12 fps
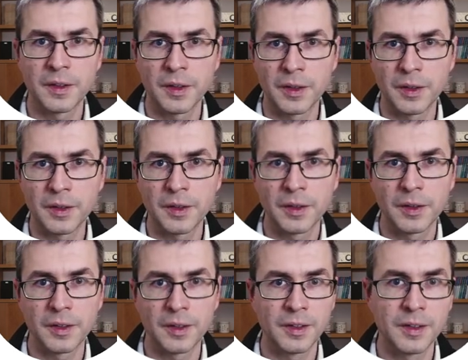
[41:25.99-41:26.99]
There are
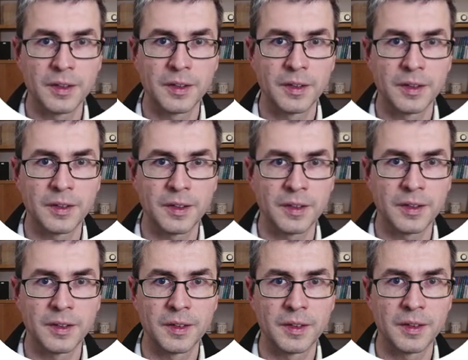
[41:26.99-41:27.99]
things
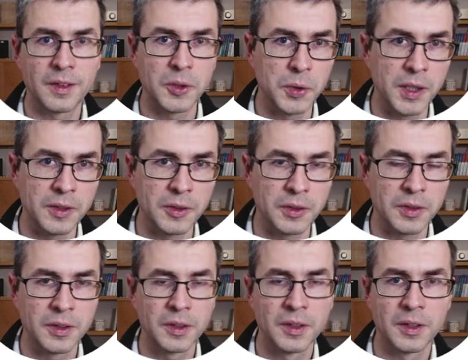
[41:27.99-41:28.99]
that you
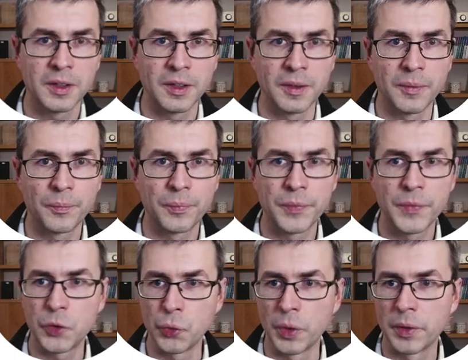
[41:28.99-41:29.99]
cannot um,
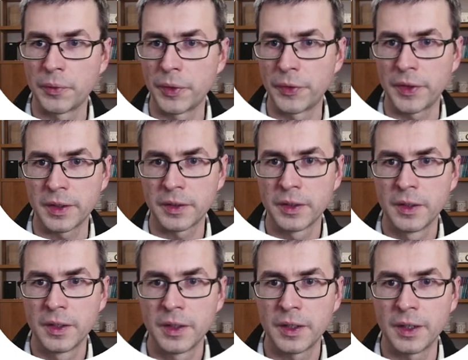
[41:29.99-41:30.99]
do with that.
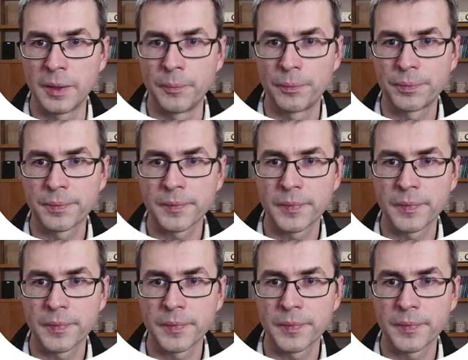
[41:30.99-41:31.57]
Um,